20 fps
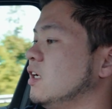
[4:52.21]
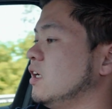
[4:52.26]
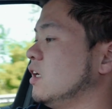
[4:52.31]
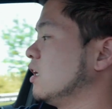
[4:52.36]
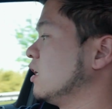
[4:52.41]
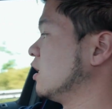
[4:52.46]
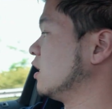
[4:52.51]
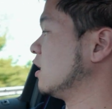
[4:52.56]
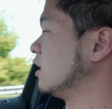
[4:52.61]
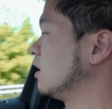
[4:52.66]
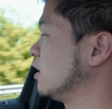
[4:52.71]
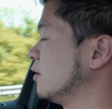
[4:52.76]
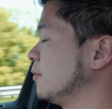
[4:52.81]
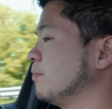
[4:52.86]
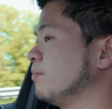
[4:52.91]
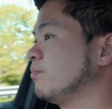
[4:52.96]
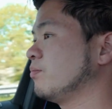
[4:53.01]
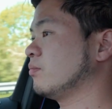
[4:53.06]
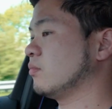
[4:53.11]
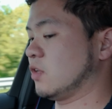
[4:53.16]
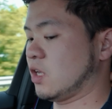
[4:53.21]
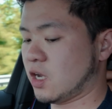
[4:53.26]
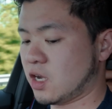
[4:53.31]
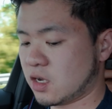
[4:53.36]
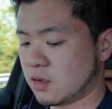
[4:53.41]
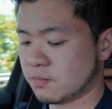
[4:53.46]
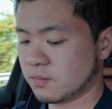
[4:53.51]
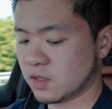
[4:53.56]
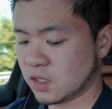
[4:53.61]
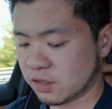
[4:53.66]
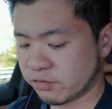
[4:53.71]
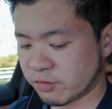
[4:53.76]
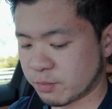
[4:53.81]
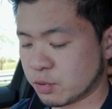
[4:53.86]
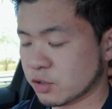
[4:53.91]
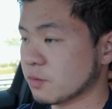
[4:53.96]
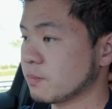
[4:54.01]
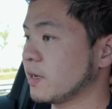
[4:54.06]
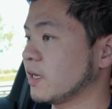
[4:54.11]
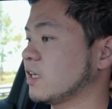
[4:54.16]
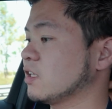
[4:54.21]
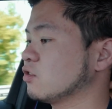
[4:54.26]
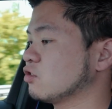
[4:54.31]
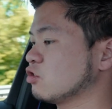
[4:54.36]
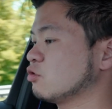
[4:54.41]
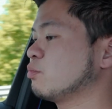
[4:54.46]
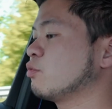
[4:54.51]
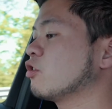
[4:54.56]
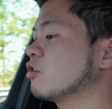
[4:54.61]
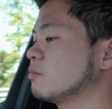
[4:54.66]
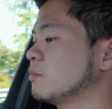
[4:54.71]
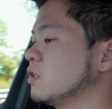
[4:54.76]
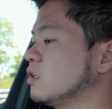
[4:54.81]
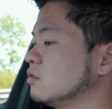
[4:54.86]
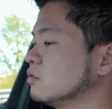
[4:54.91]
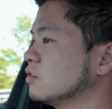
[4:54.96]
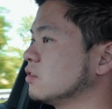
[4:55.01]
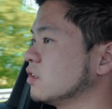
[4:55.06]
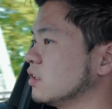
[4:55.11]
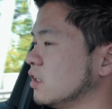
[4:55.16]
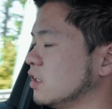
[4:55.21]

Yeah, if you put it back into sport mode